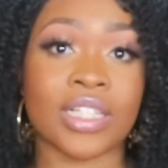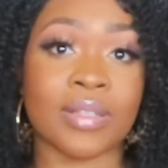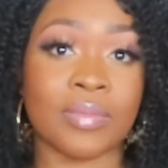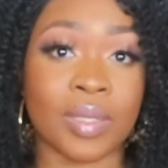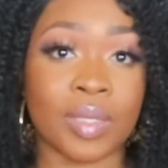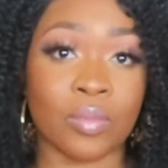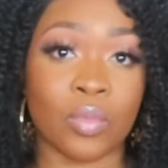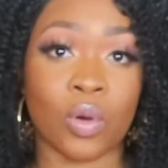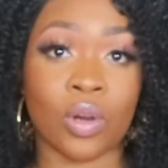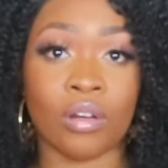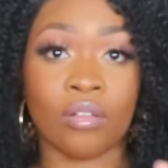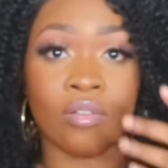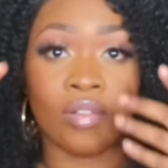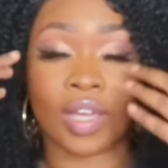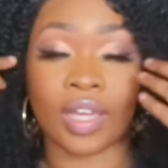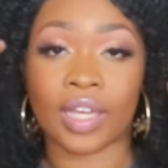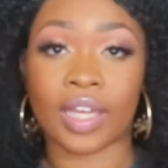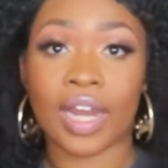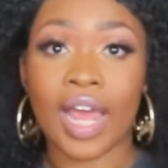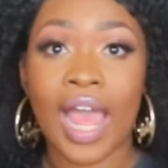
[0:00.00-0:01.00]
be more of
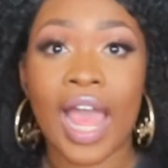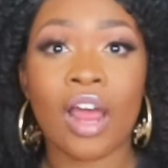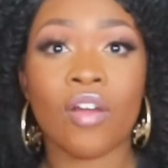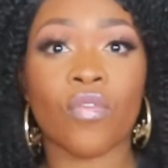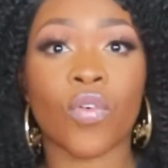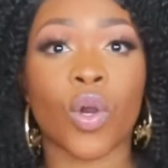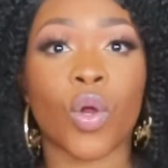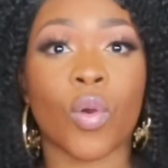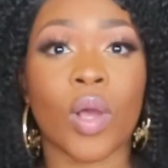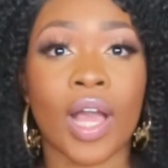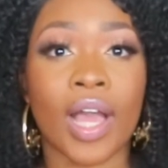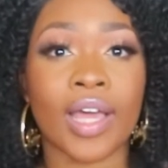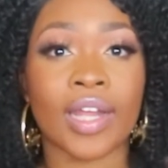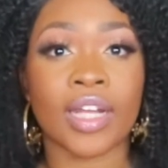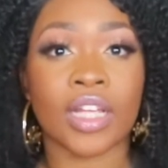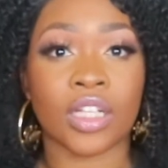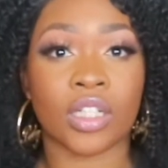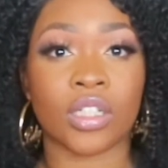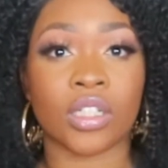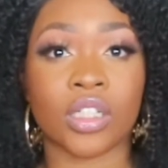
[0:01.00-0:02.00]
like an afro kind
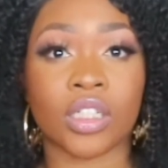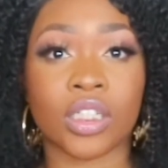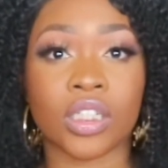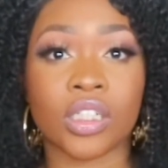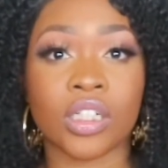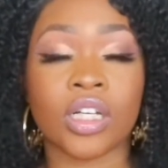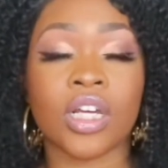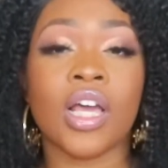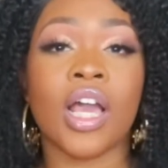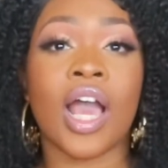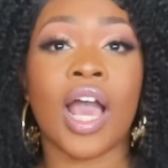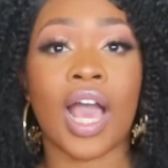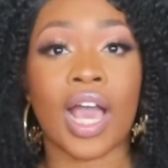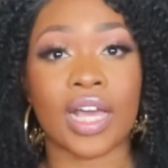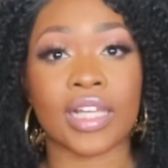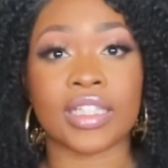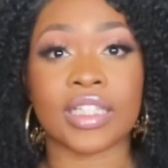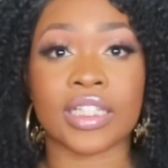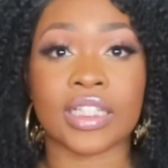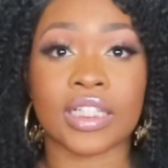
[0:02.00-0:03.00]
of look.
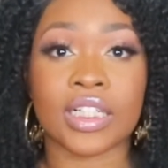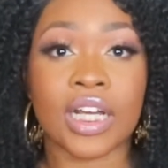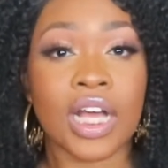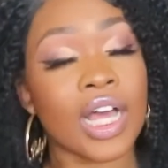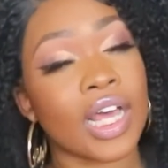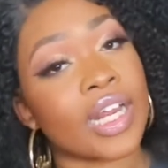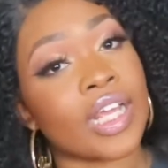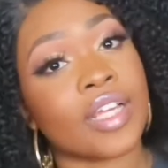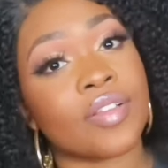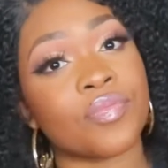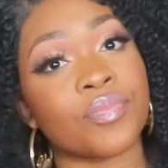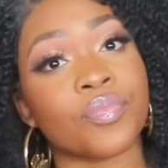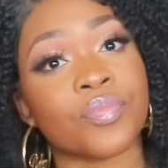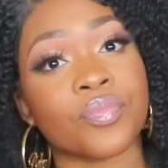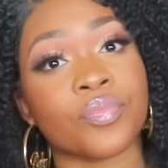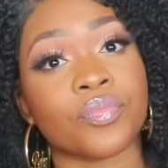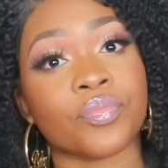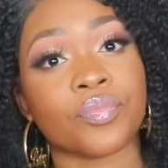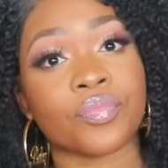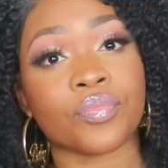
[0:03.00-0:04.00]
I did cut it.
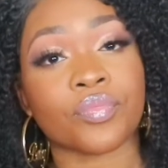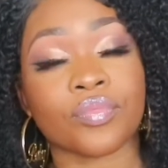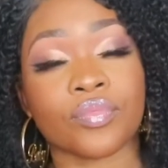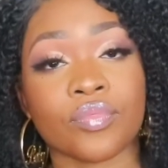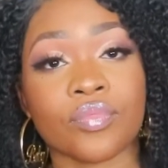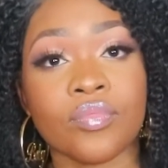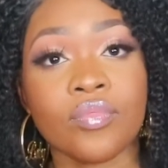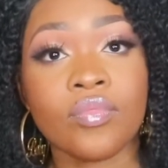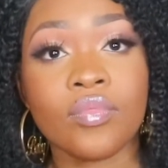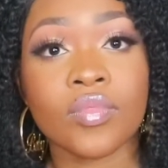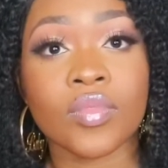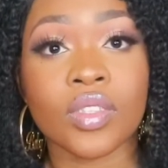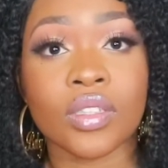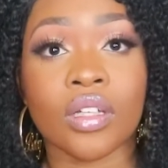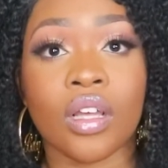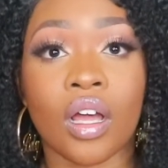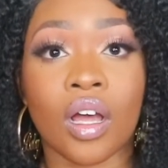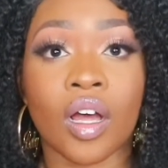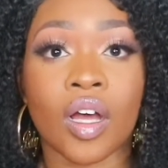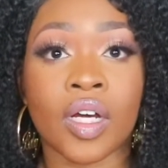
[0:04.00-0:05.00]

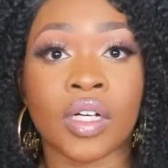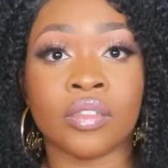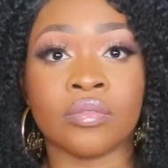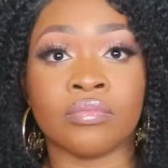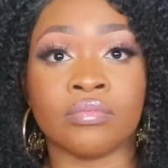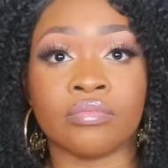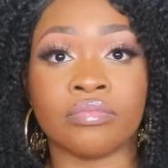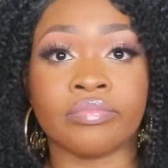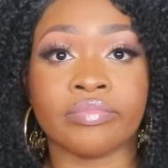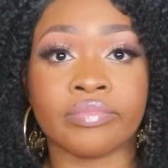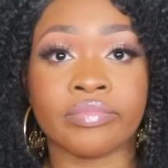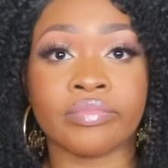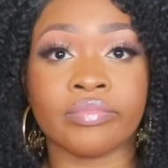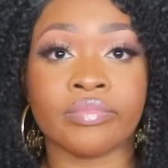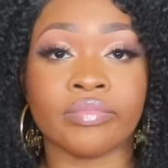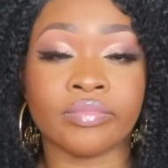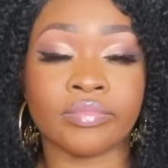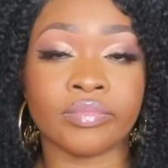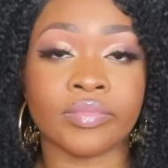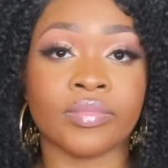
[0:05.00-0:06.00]

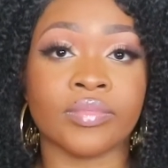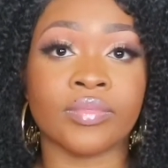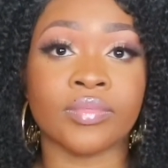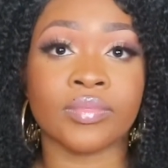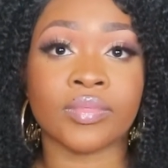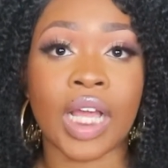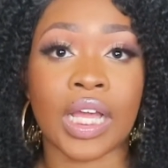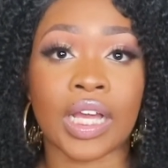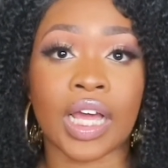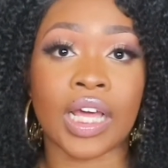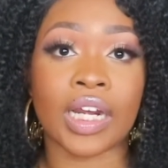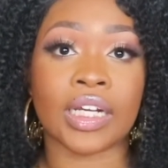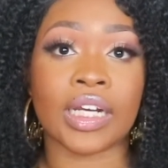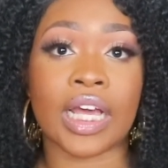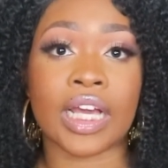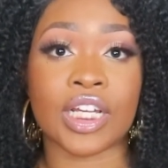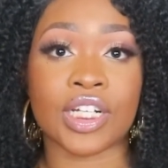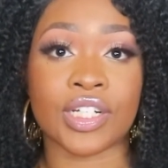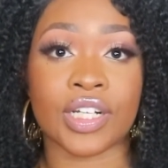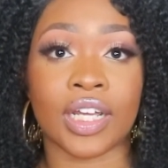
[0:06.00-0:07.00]
Cut it
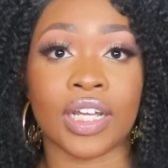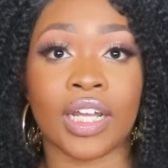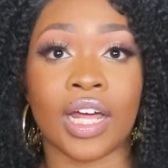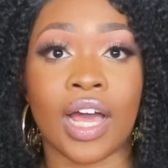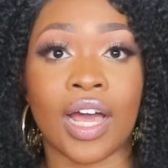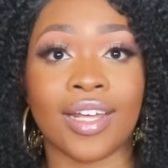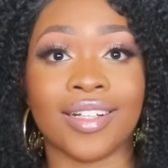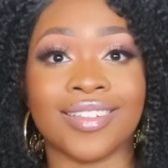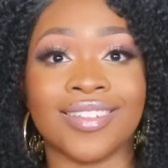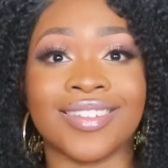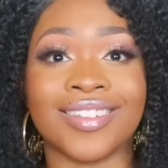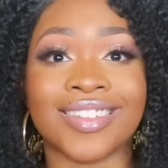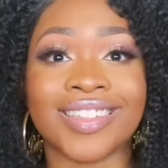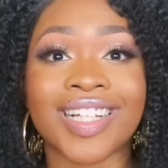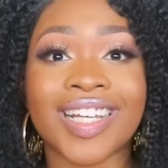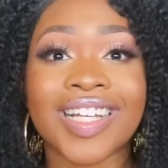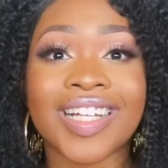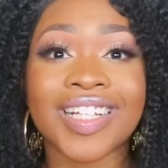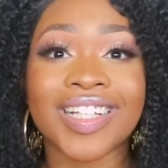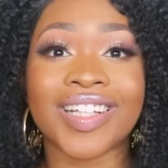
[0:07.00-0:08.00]
actually a lot.
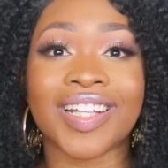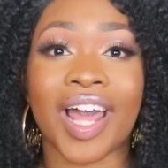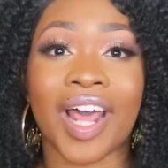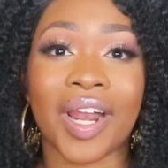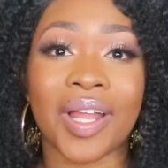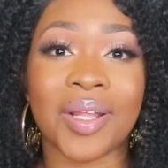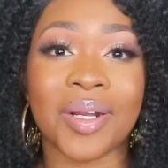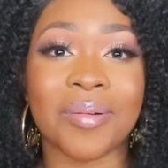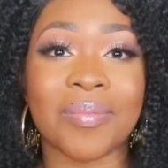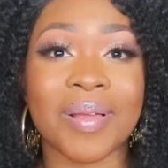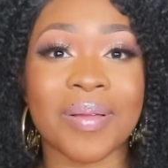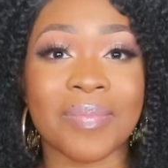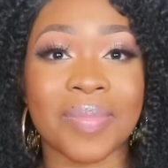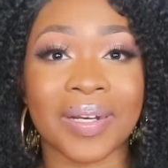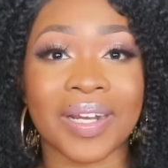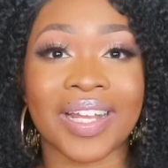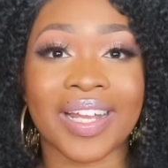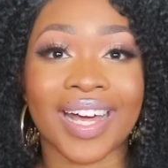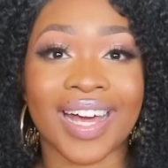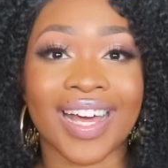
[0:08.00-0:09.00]
Not a little bit, but
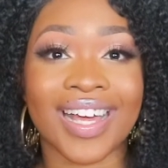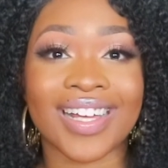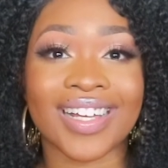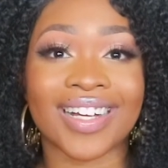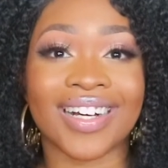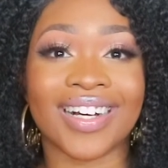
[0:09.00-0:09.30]
a lot.